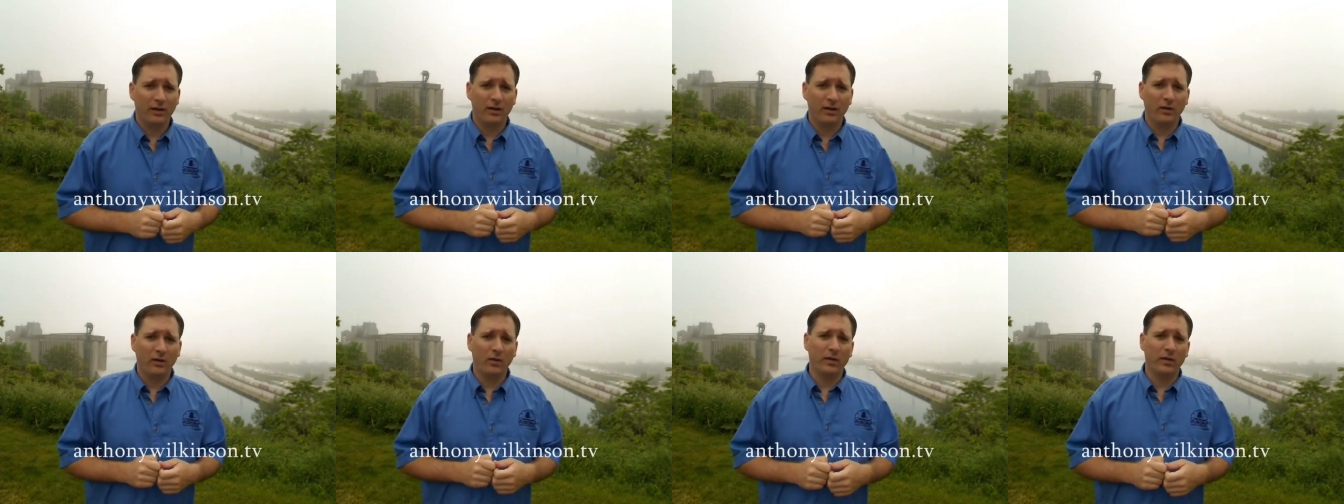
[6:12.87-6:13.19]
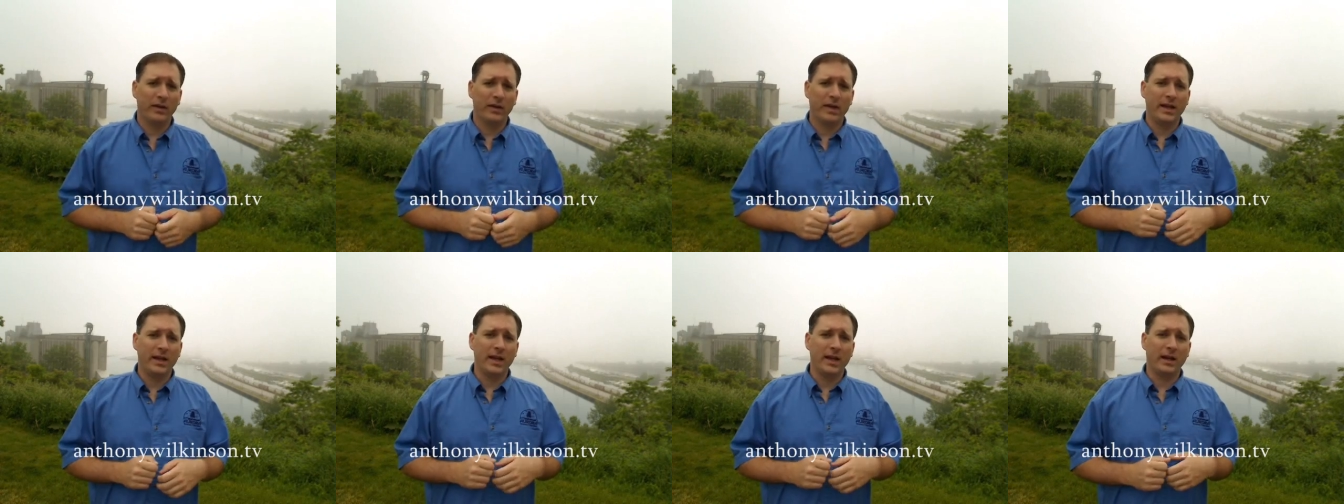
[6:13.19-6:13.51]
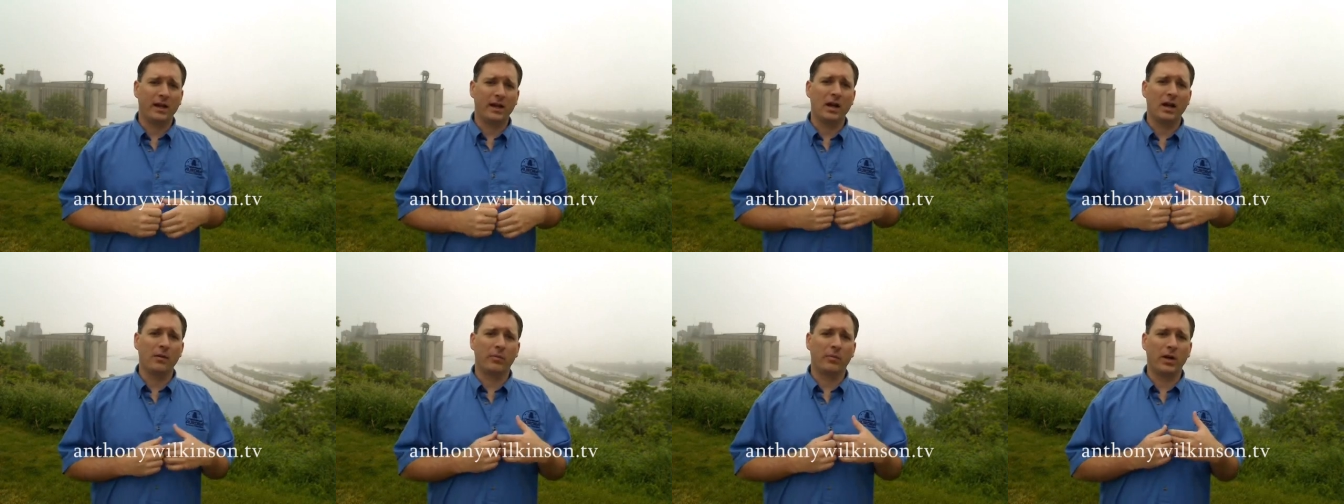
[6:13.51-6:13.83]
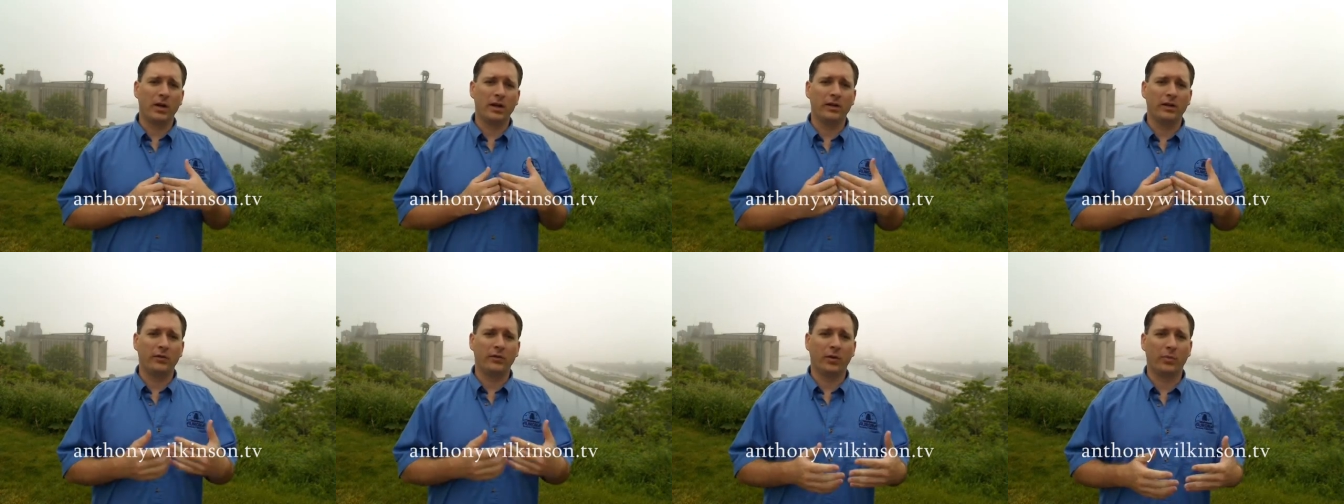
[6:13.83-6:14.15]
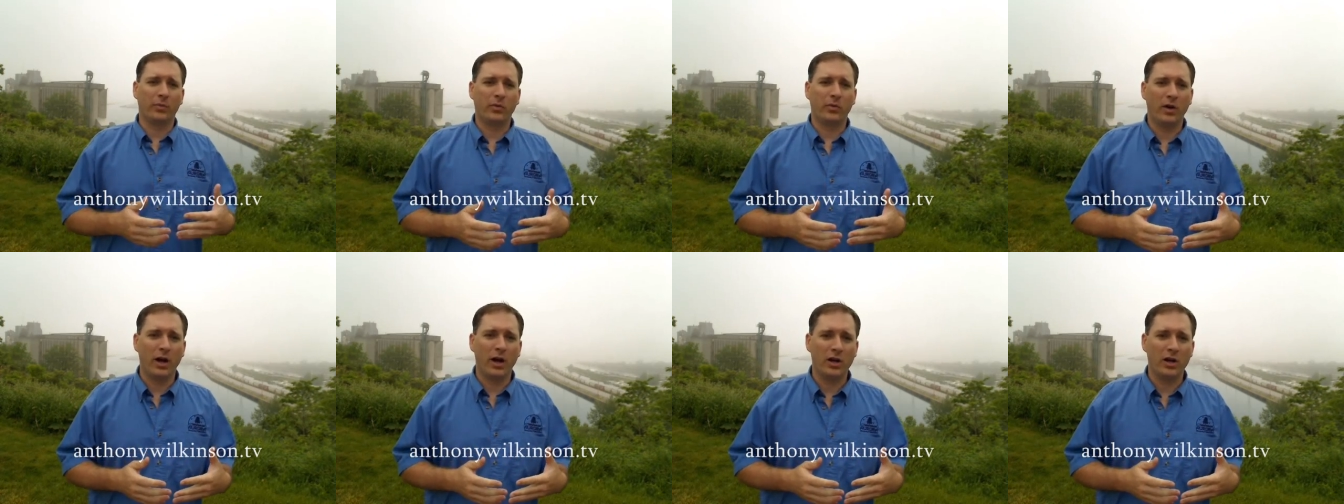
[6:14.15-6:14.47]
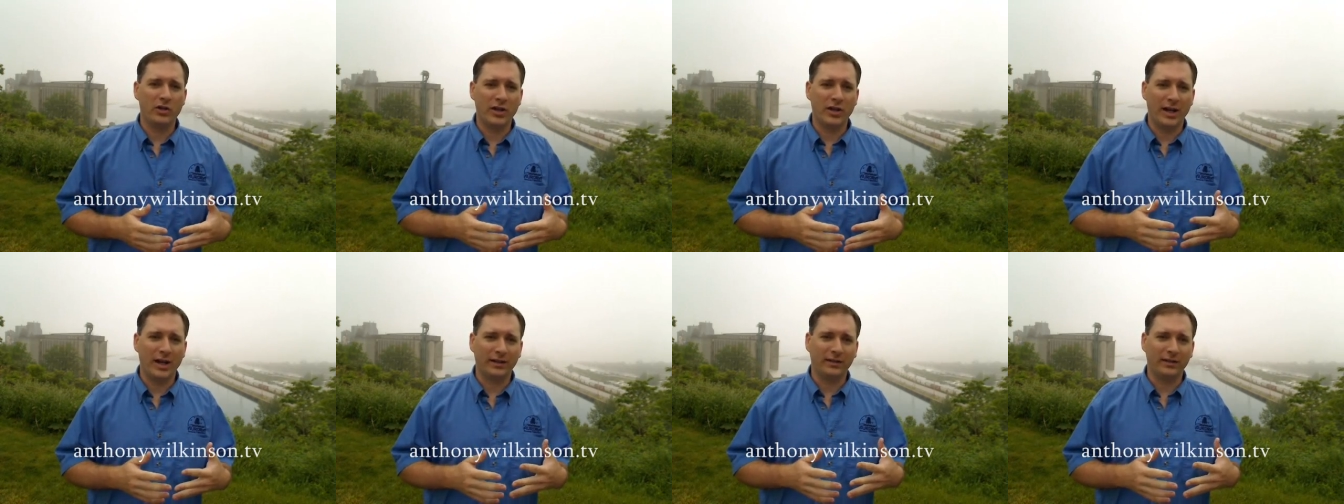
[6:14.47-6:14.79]
when they get brought into a
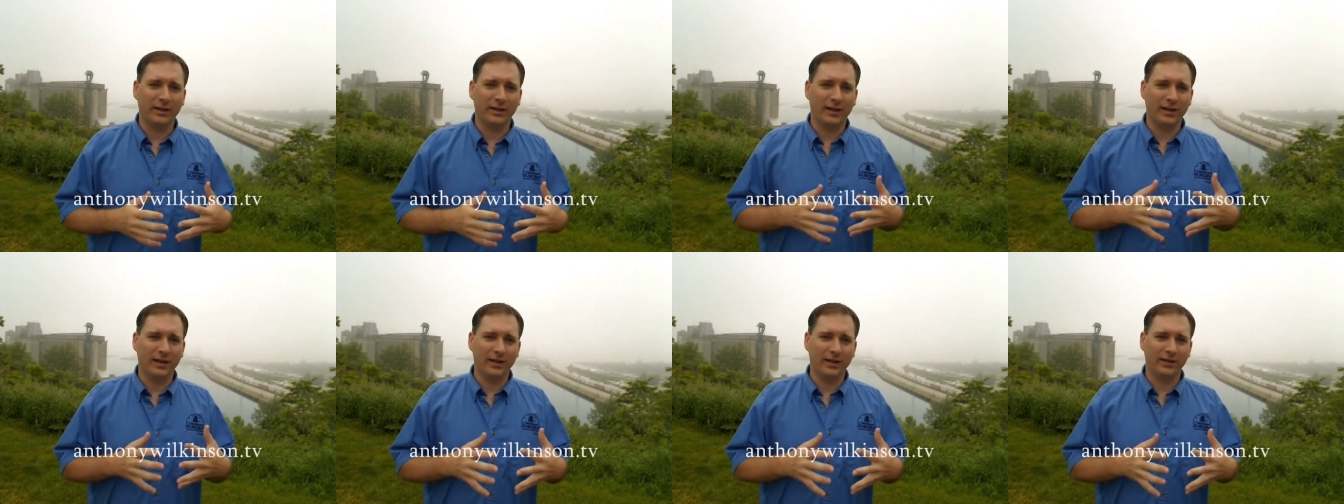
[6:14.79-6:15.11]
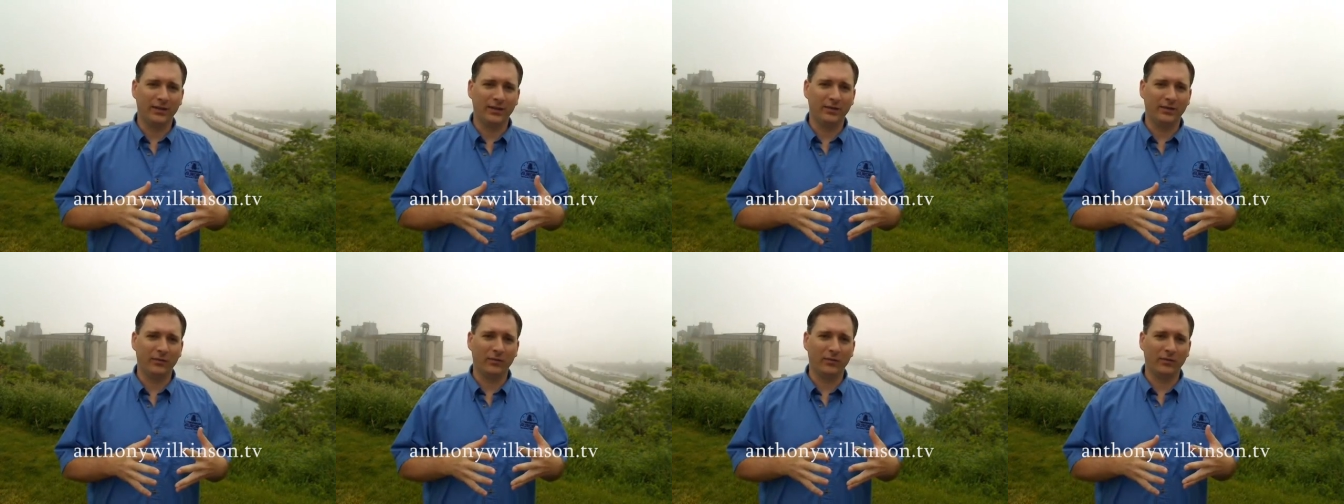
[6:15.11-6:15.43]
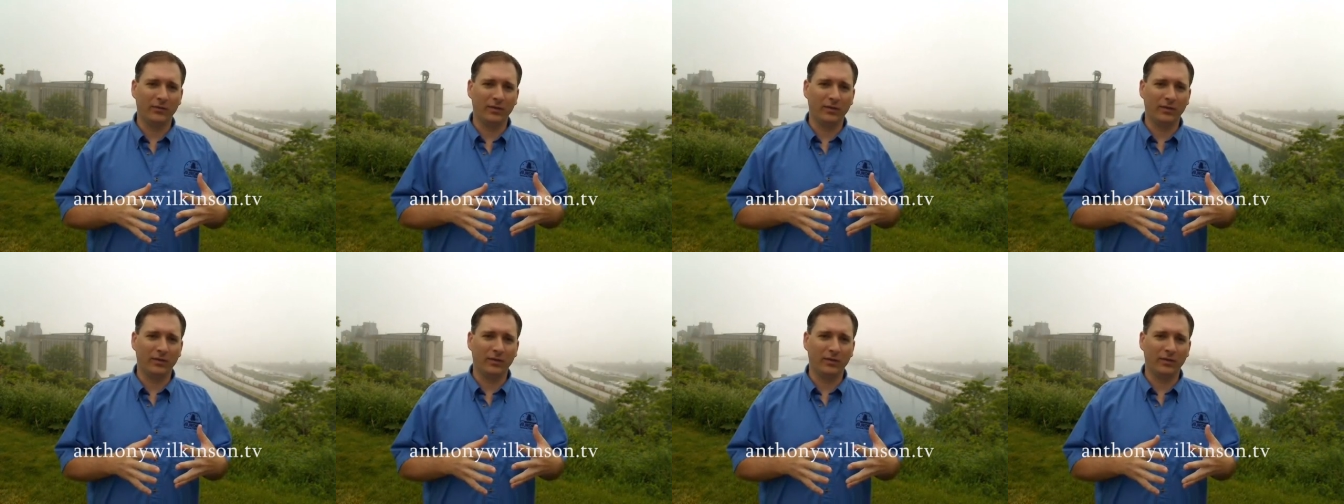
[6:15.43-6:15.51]
project, is